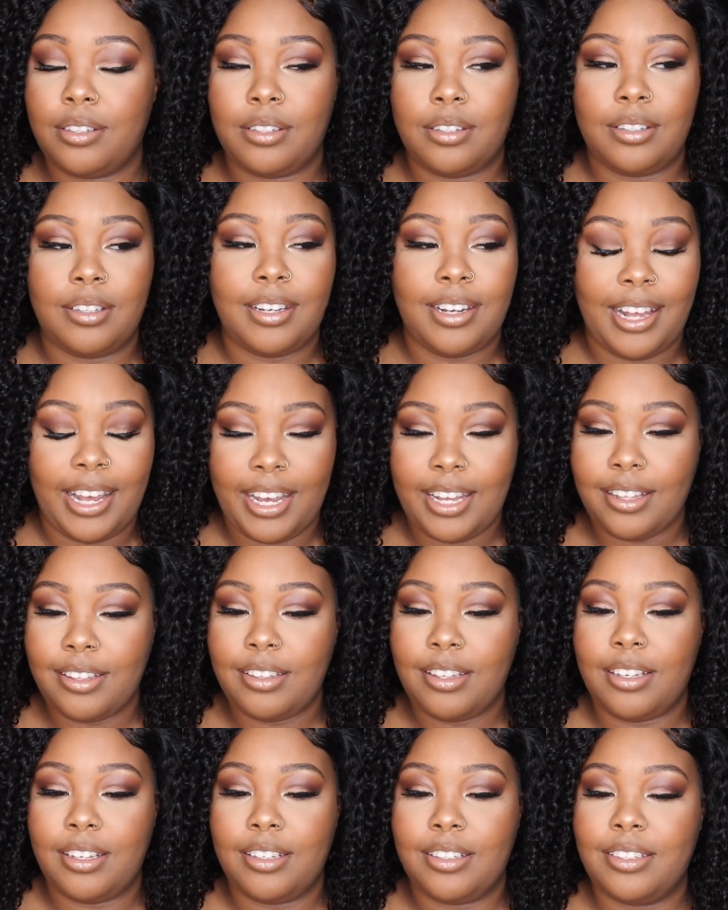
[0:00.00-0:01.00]
the
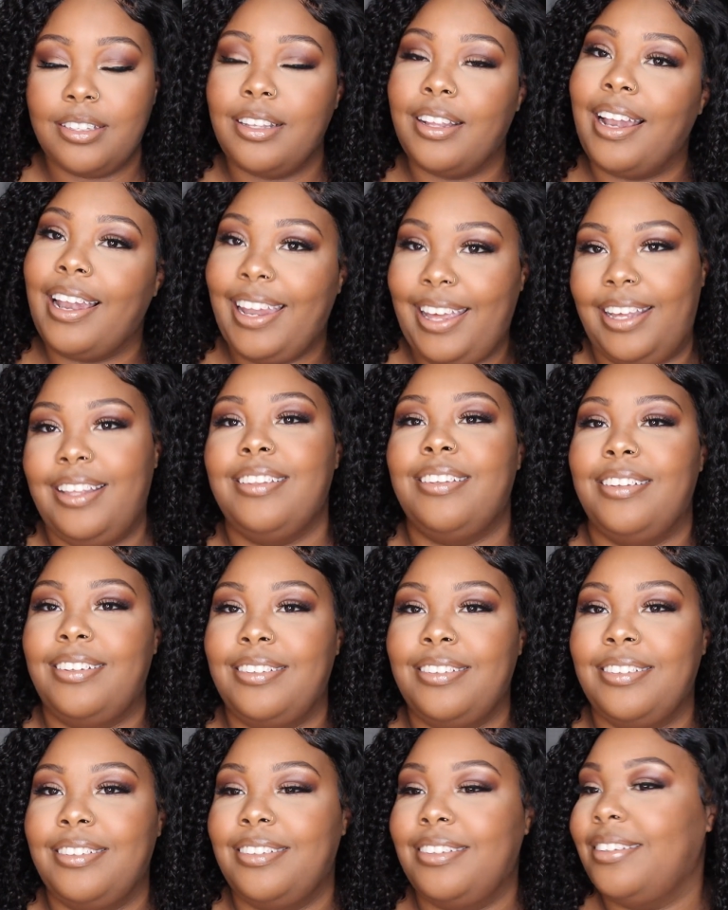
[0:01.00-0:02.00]
lace is lacing.
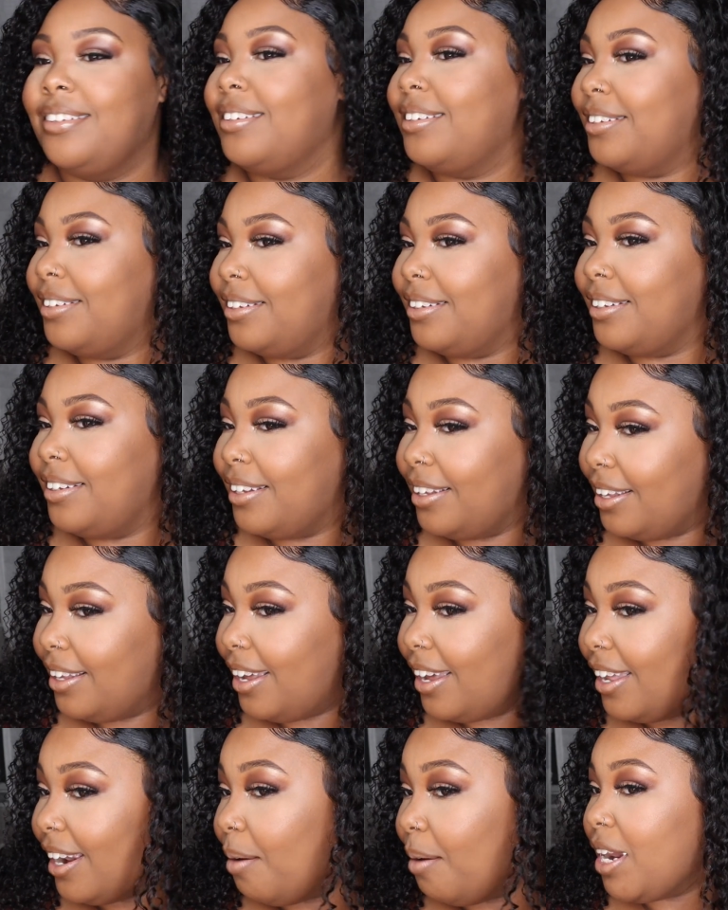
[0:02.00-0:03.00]

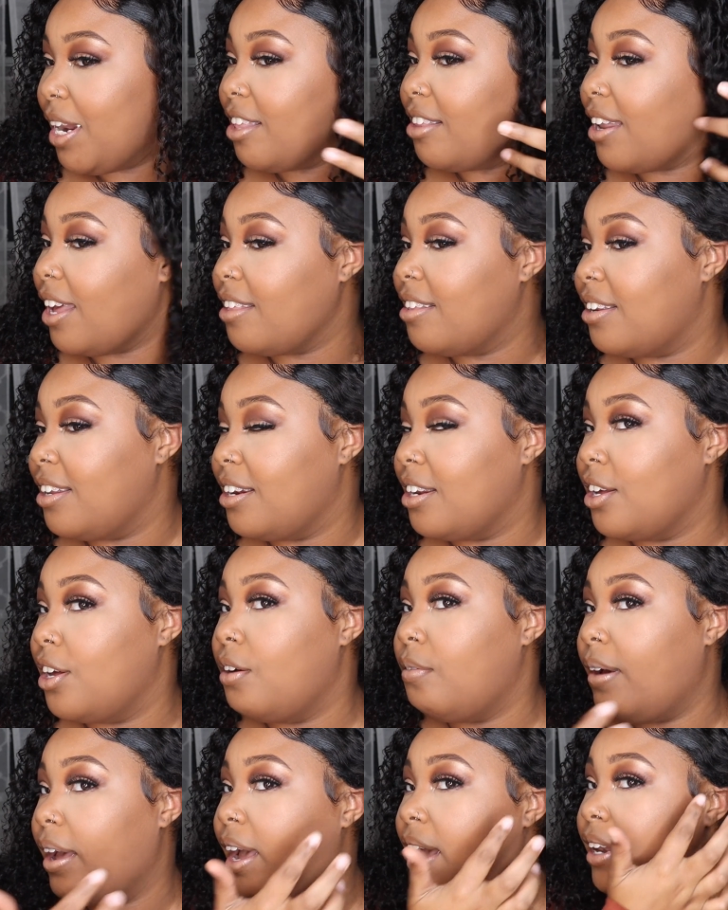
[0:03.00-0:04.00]
And it's lacing in a
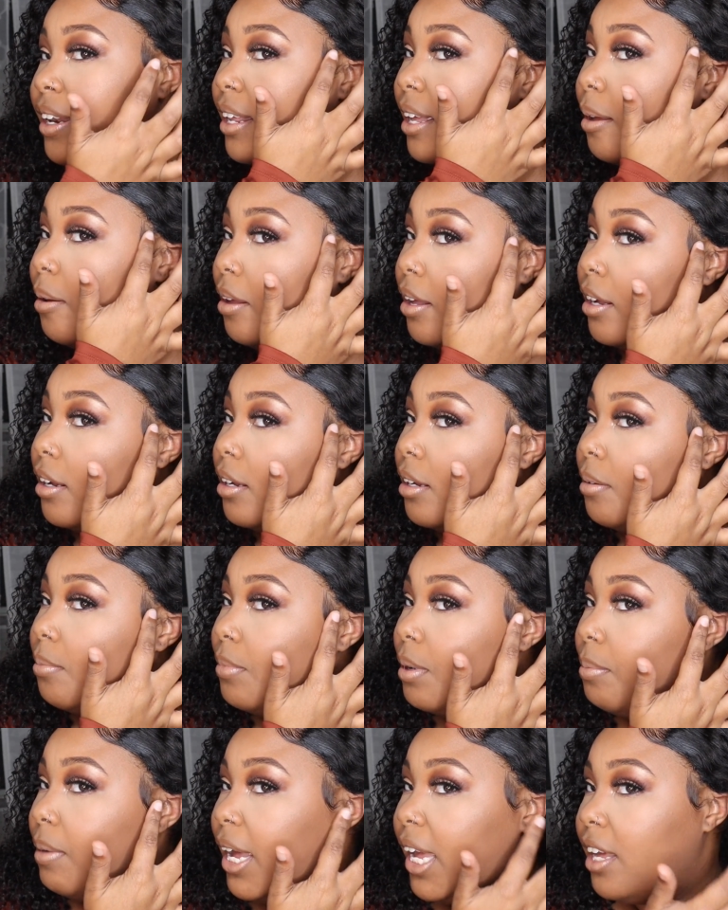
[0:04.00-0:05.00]
good way. I did
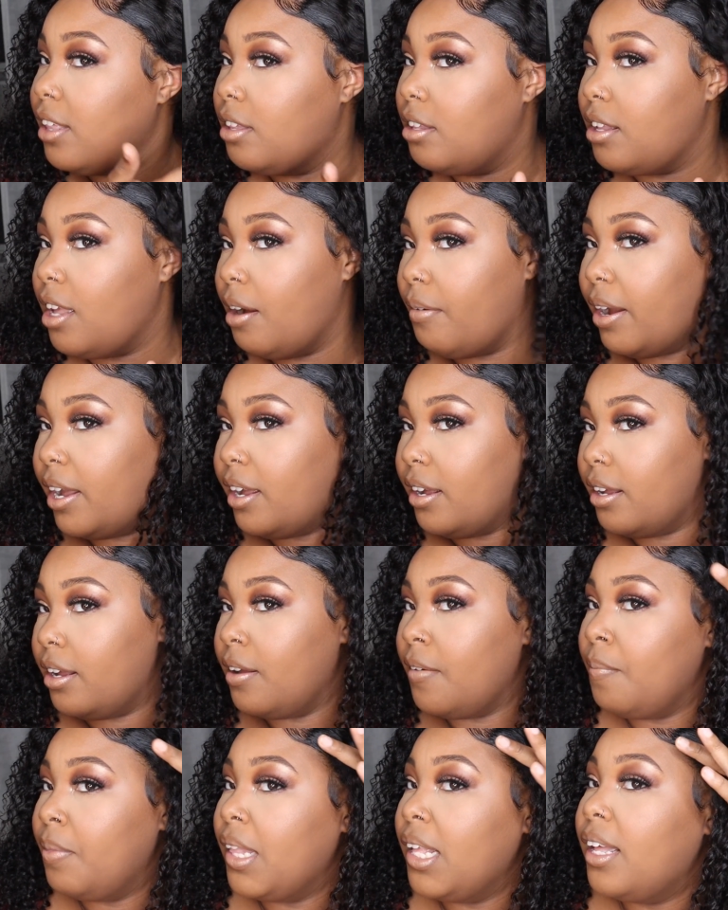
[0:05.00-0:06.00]
put my edges down right here.
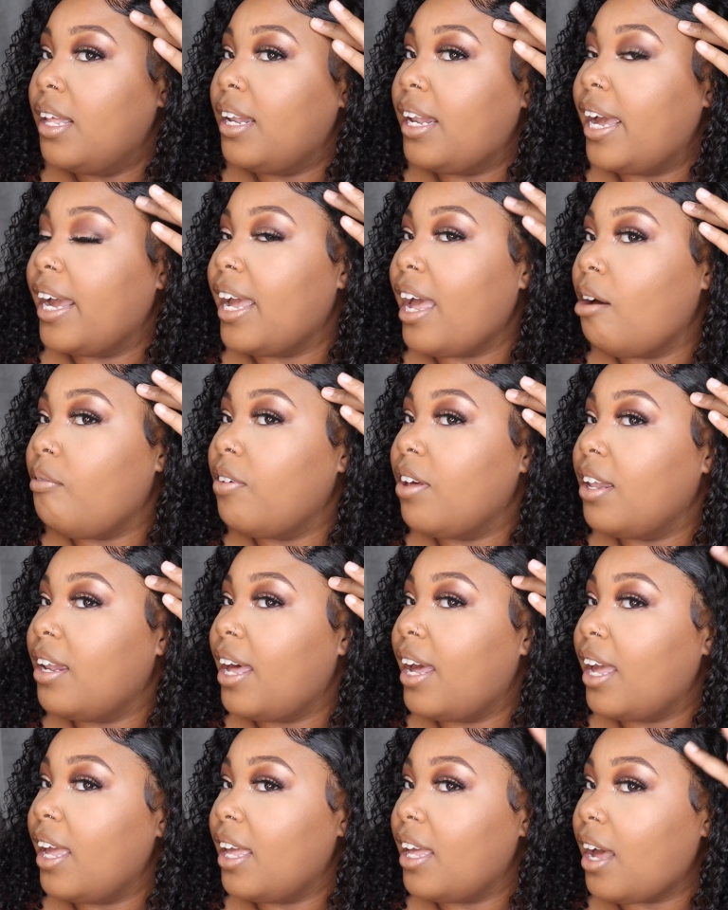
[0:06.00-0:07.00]
Like, I feel
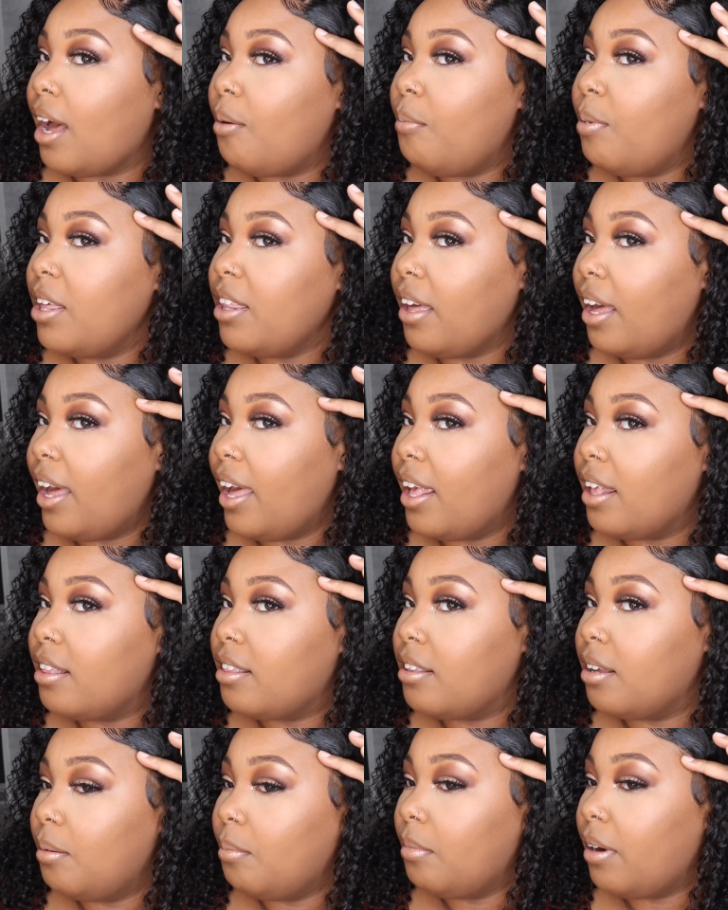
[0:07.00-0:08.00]
like I wish I had
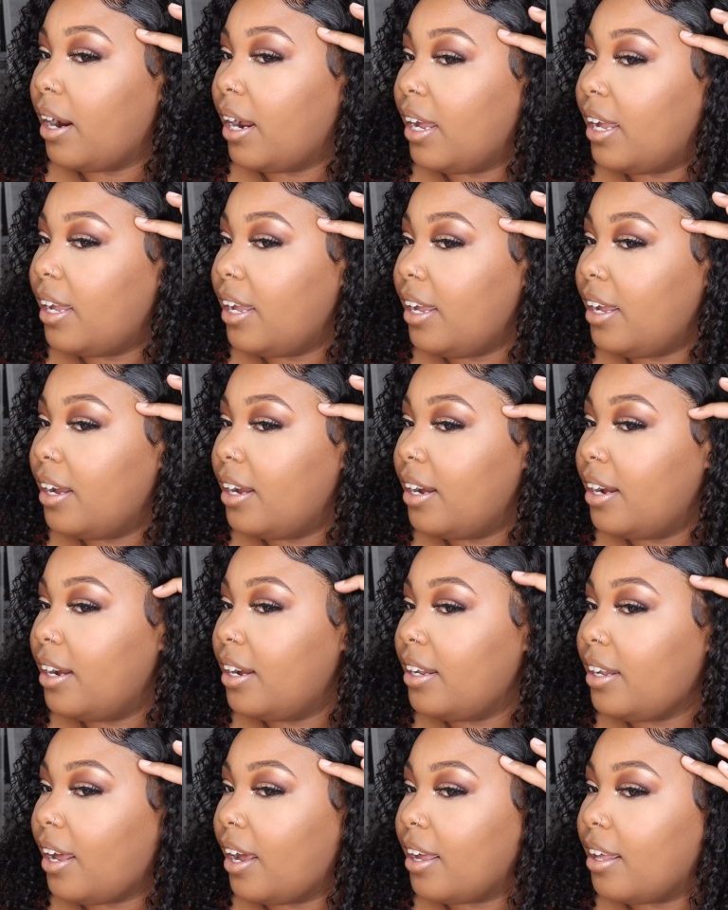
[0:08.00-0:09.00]
some right
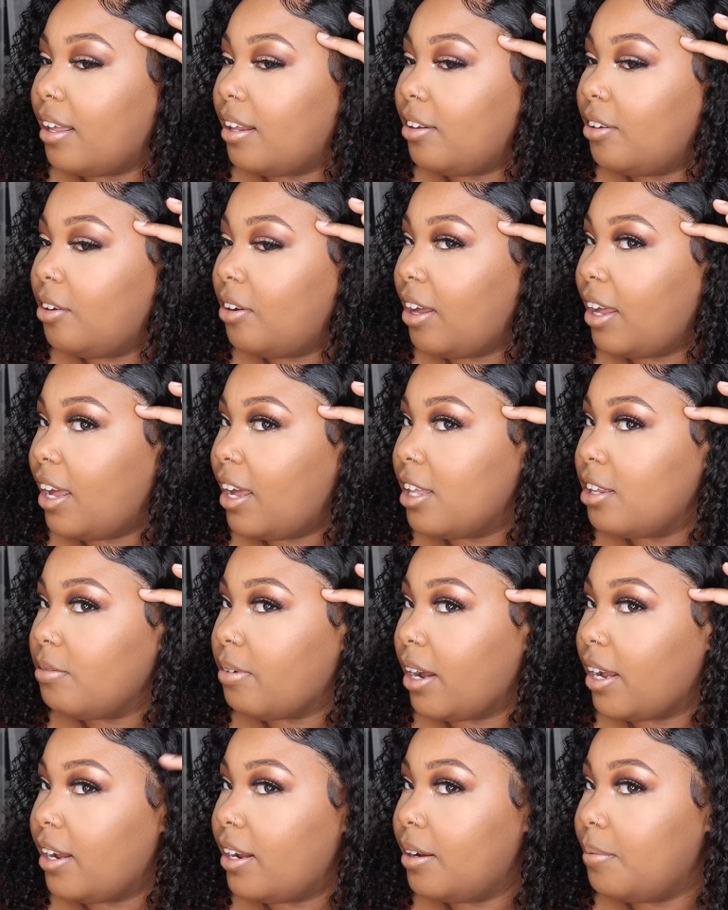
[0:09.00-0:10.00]
here, like a little edge
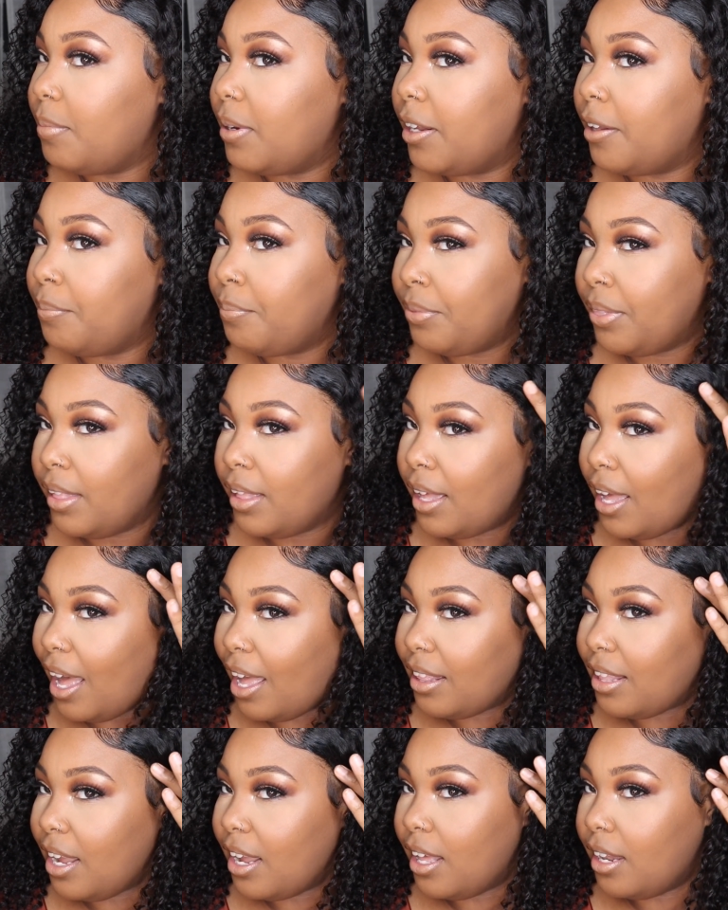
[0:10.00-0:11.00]
right here, but
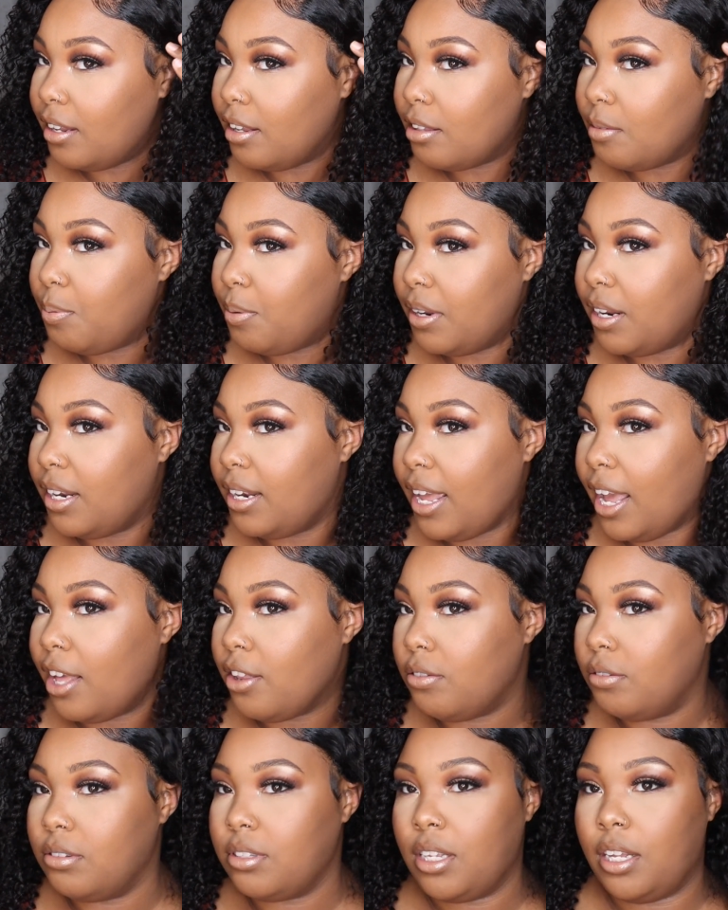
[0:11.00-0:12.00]
I think it looks pretty
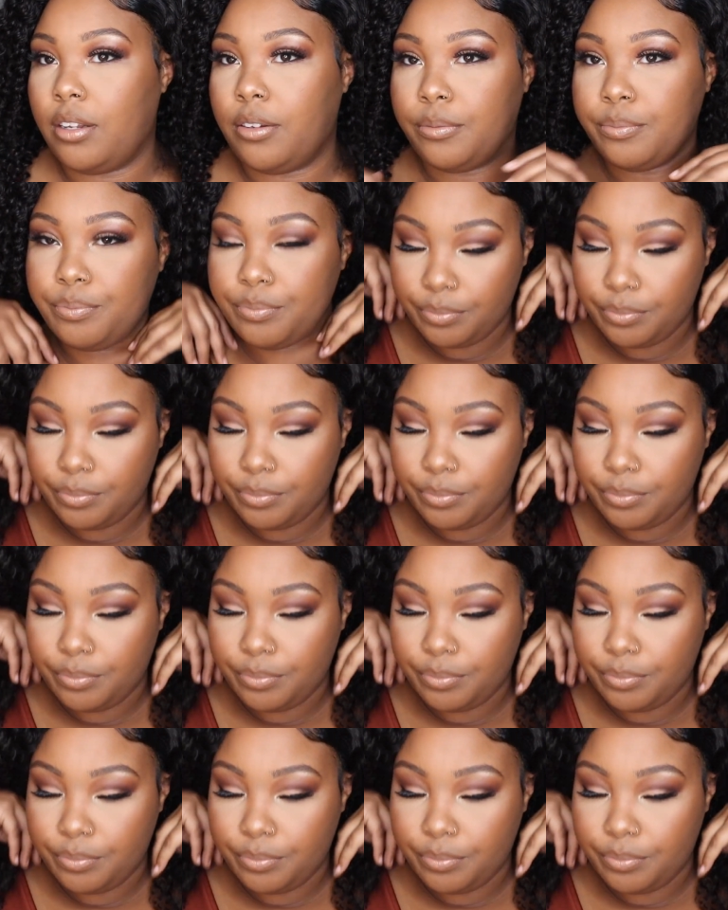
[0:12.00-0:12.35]
natural, so